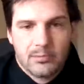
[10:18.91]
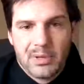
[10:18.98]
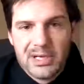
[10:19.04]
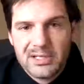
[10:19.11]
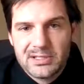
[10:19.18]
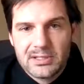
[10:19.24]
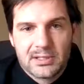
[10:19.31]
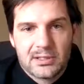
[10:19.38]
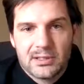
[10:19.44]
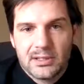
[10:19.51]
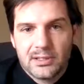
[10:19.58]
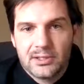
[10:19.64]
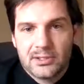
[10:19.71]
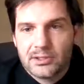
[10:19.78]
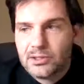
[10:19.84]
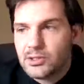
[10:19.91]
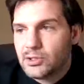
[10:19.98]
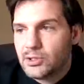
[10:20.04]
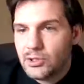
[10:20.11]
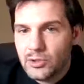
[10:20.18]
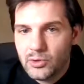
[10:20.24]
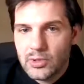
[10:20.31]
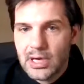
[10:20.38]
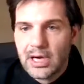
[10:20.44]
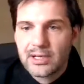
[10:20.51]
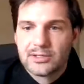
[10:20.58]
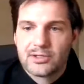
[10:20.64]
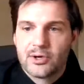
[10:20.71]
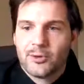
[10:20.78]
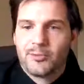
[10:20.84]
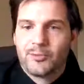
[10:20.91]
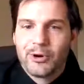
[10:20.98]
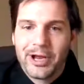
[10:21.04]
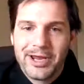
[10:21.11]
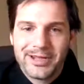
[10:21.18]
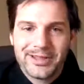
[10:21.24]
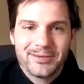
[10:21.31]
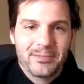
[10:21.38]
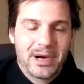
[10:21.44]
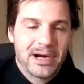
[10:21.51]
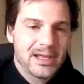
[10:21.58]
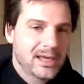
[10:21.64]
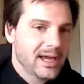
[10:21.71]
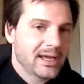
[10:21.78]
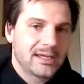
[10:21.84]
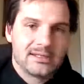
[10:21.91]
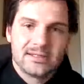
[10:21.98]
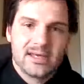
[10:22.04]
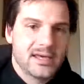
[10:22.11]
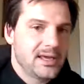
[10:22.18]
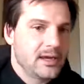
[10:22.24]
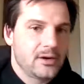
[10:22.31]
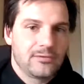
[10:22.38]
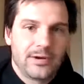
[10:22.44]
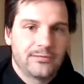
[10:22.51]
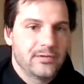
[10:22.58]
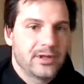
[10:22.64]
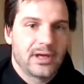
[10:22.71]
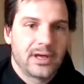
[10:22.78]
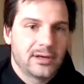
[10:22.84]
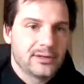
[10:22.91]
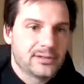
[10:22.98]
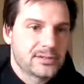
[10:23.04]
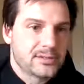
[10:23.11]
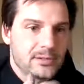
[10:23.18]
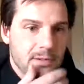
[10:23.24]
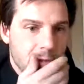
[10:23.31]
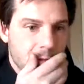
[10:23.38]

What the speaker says: Basically, you guys go bring in the money, I can take care of everything else.